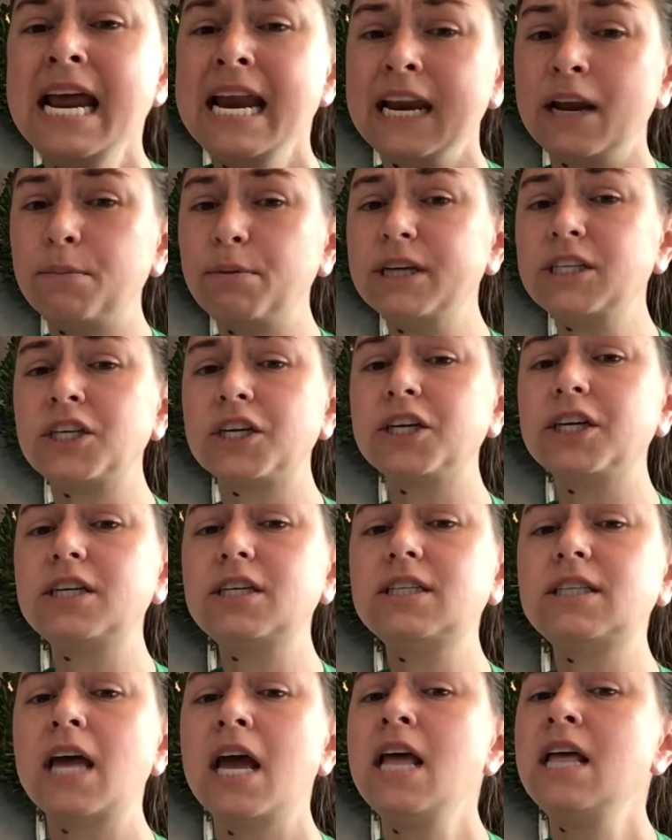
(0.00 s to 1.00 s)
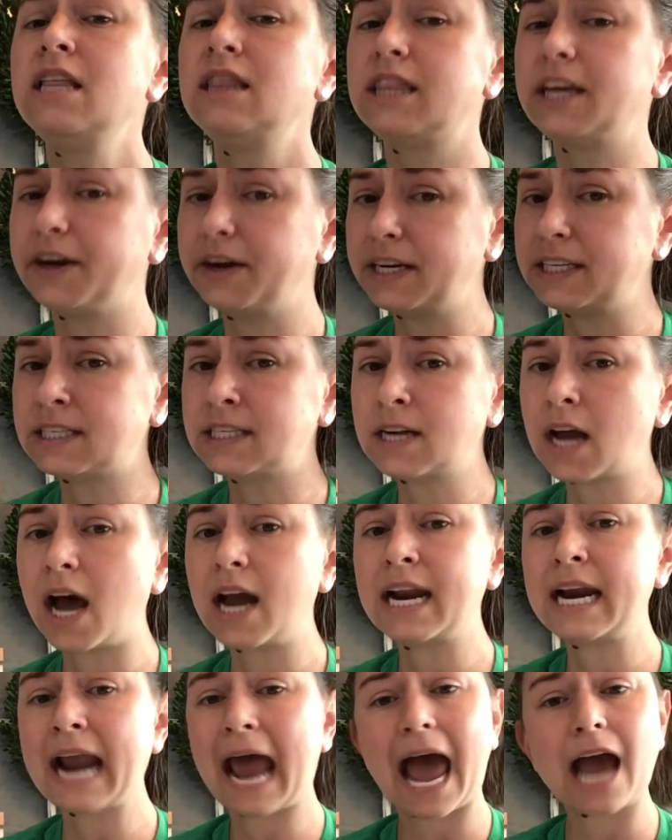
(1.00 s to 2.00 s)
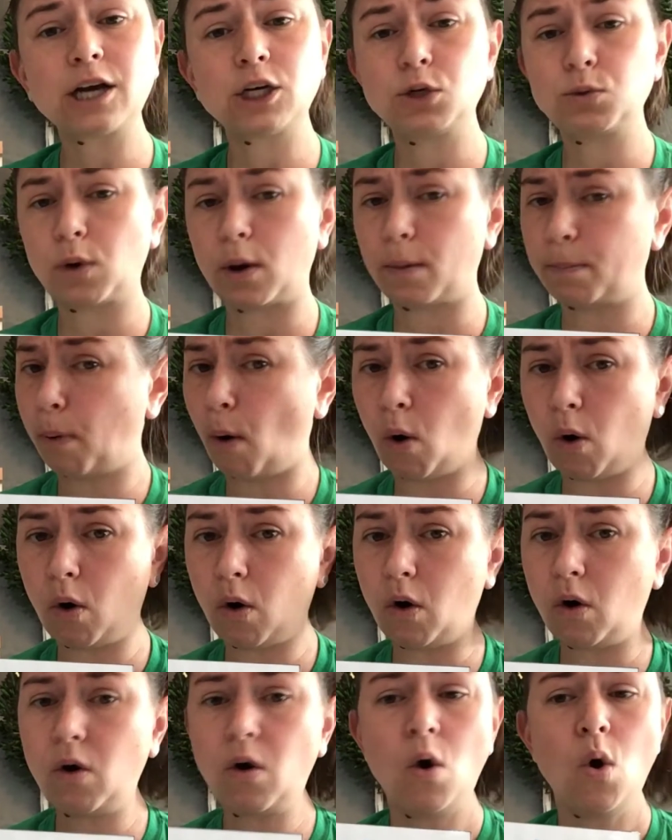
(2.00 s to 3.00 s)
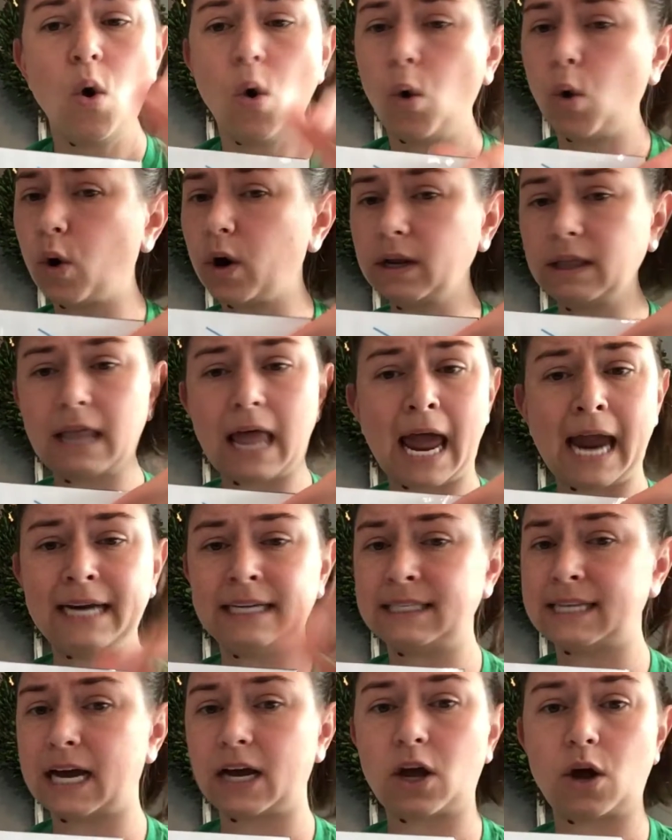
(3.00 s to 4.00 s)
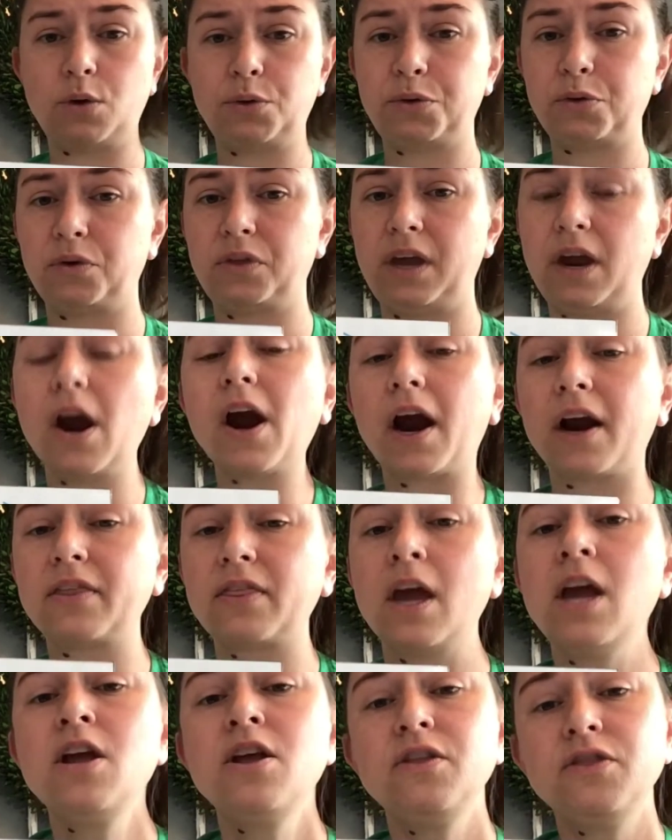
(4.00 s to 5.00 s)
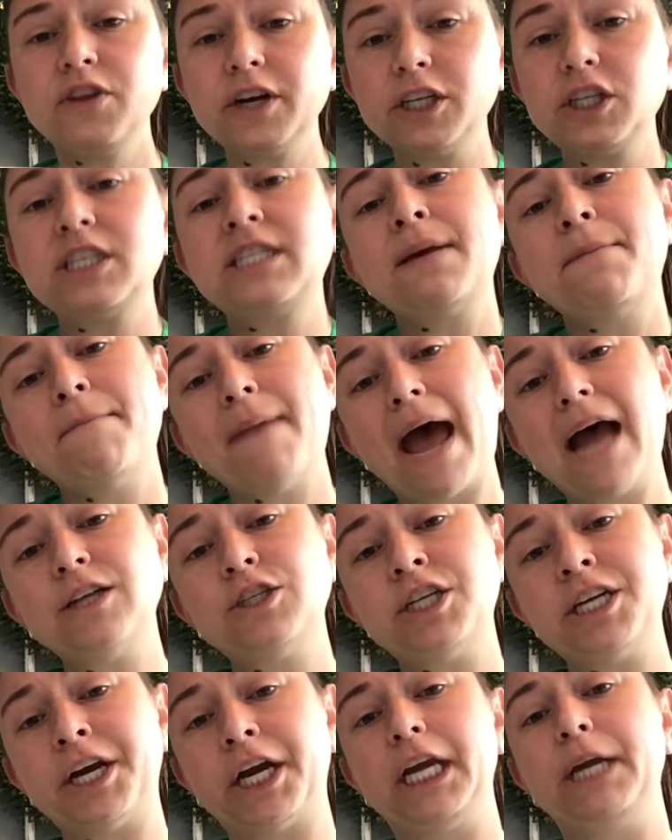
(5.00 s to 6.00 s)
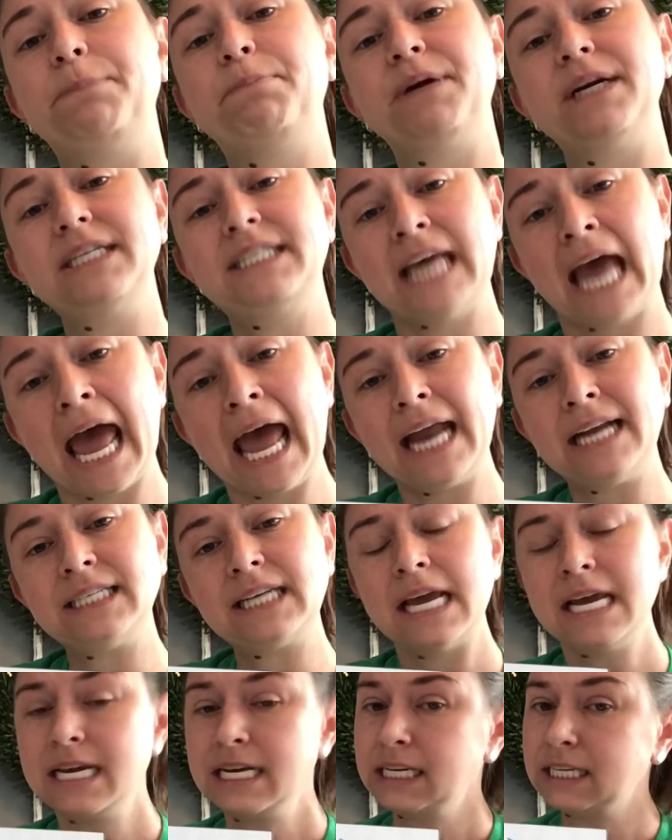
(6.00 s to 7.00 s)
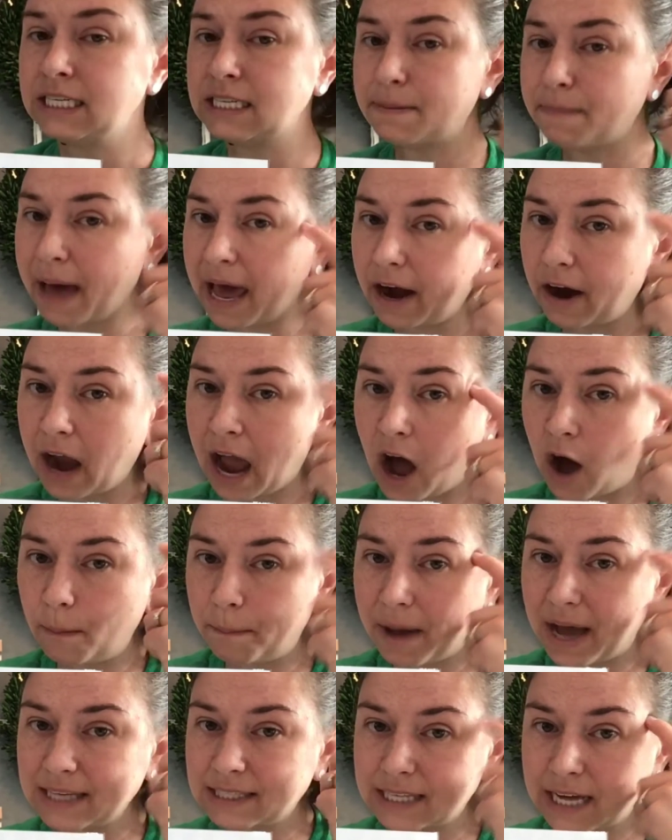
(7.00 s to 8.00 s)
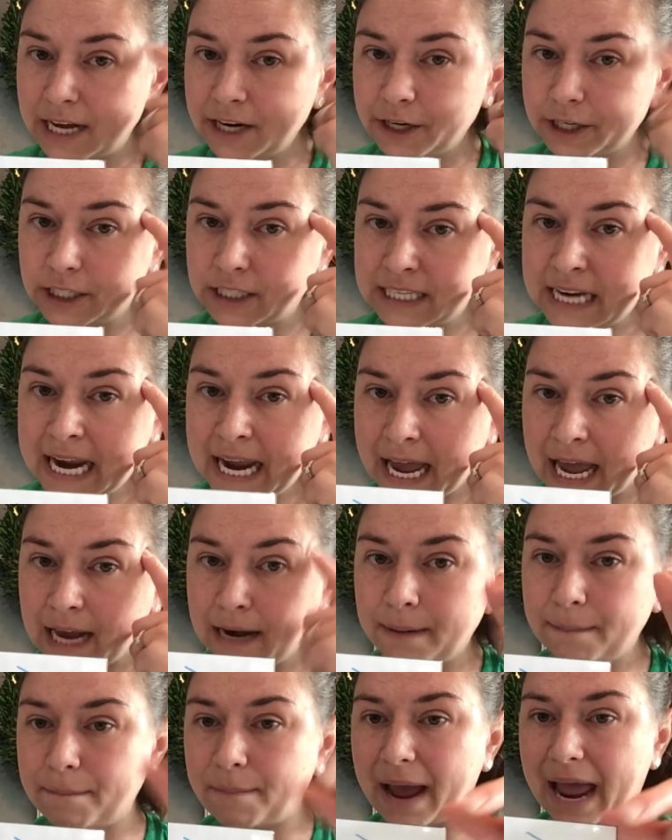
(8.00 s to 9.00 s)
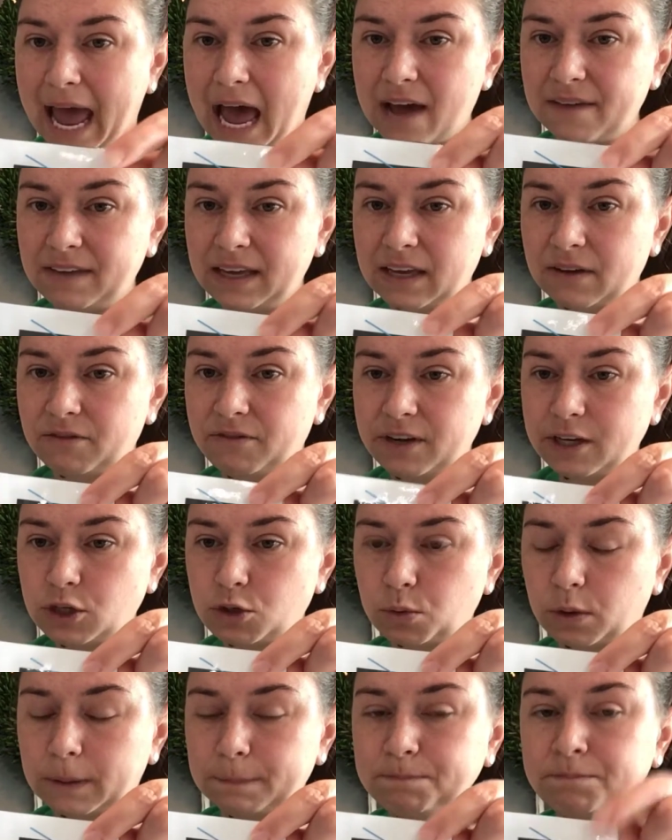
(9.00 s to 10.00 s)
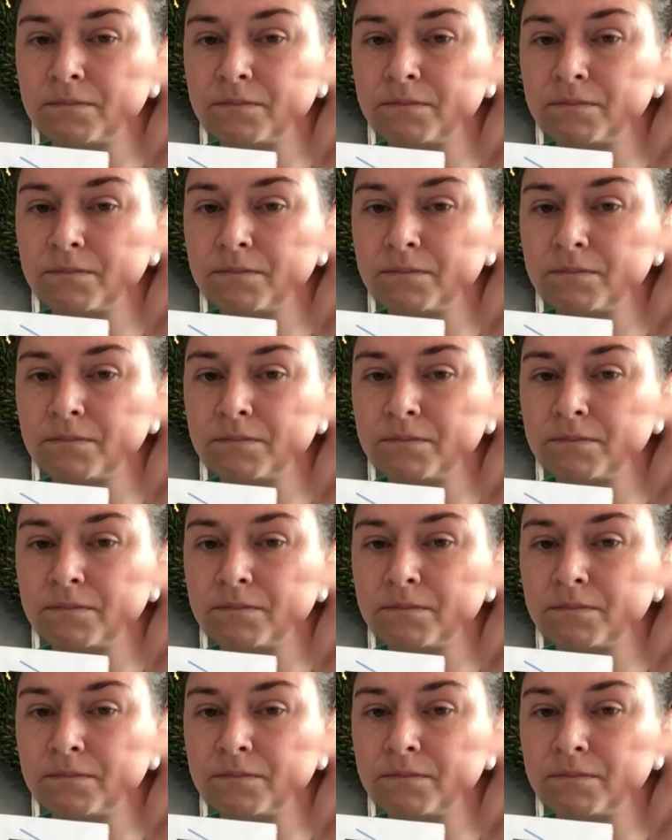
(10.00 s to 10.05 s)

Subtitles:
Now, boys and girls, there is not an actual pole or lines that go through the Earth. They're just imaginary. Pretend to better help us understand by having a visual.